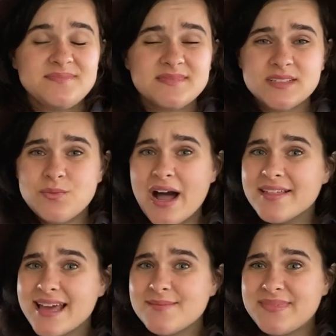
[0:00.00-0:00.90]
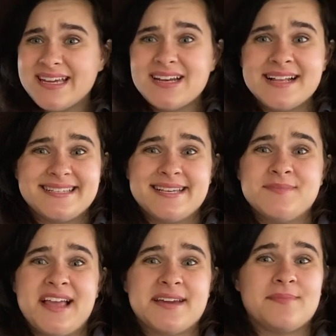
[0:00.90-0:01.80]
While that may not
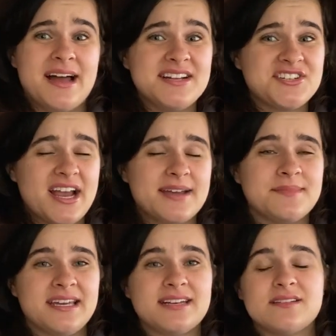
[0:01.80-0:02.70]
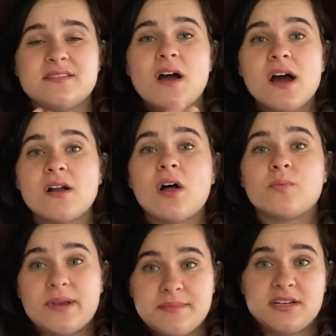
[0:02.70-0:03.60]
seem like much, I mean, not all
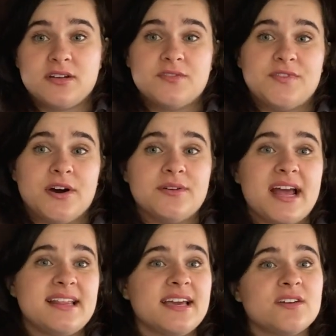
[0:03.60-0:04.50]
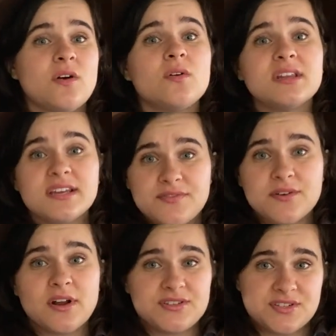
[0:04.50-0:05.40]
women could vote, and they could only
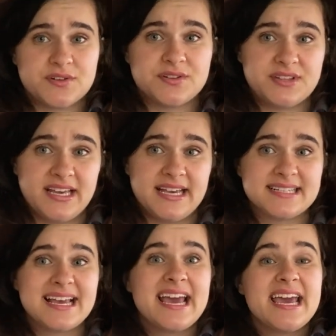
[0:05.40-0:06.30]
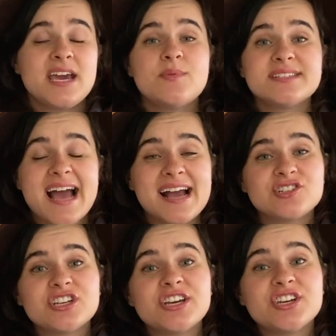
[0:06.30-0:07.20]
vote on certain things. It was
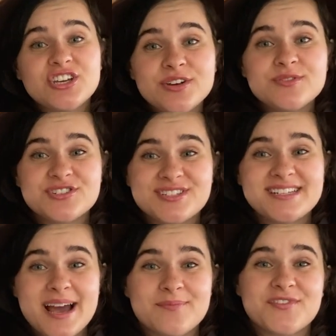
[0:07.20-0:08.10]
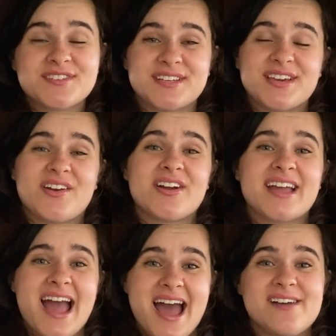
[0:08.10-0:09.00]
actually a huge step for
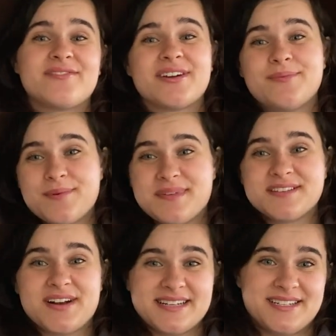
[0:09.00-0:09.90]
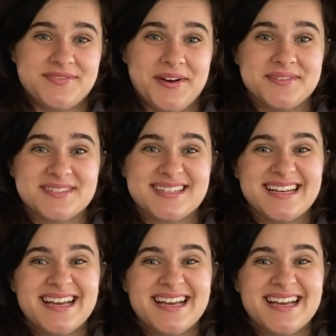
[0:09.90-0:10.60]
securing every woman's right to vote.